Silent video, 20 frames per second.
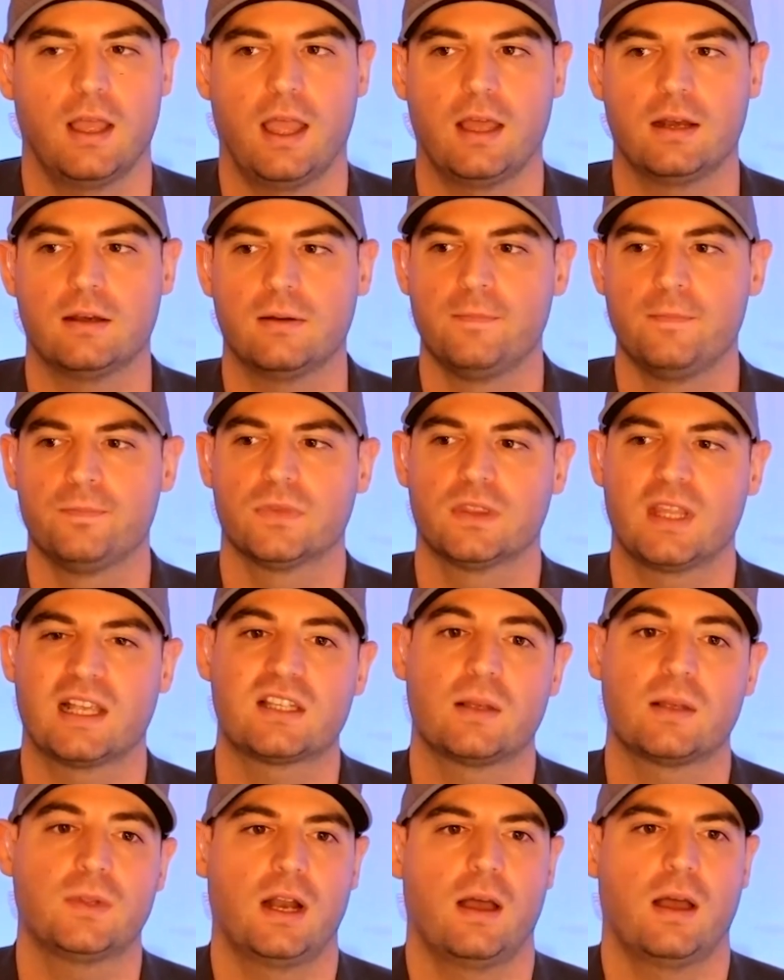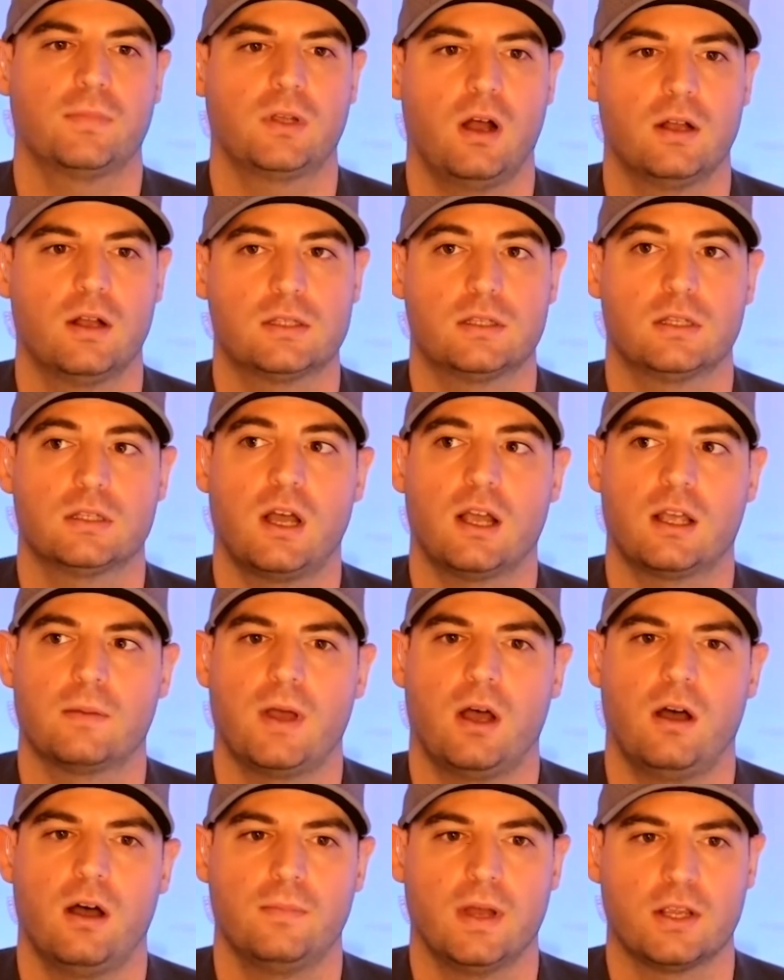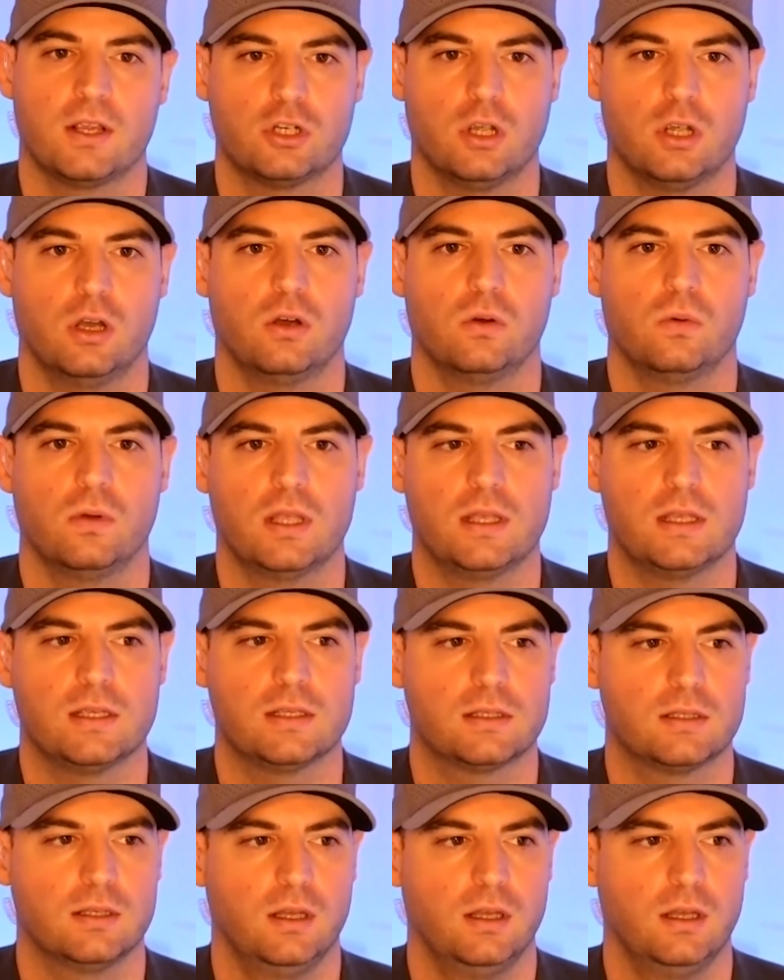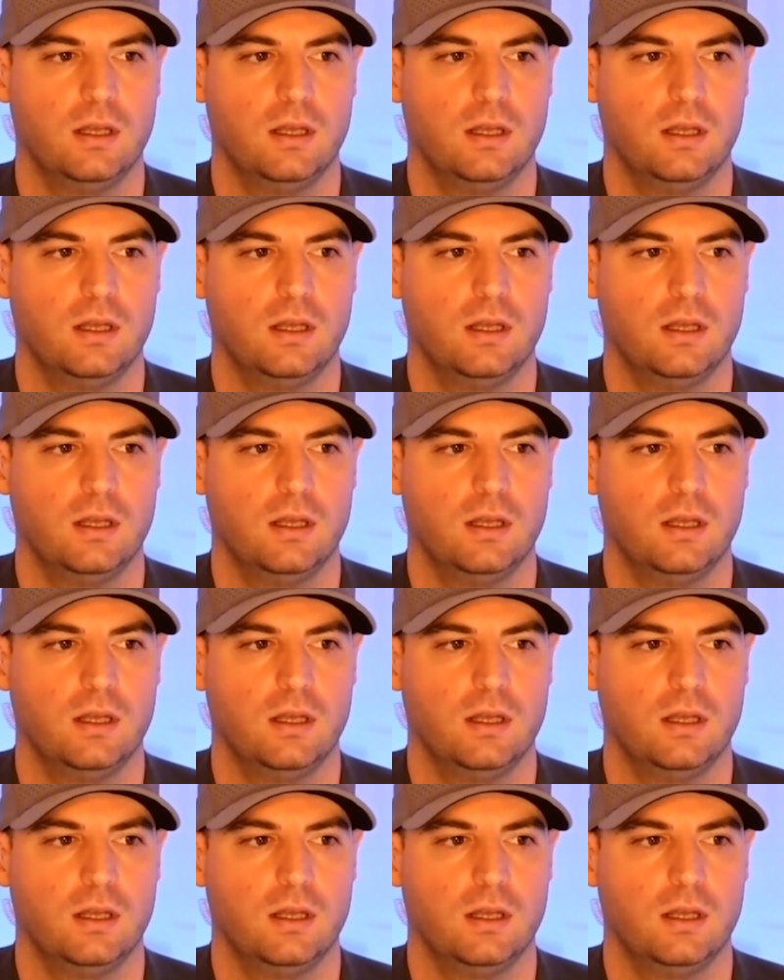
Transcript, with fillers: And that's something I'm constantly talking about on my show, is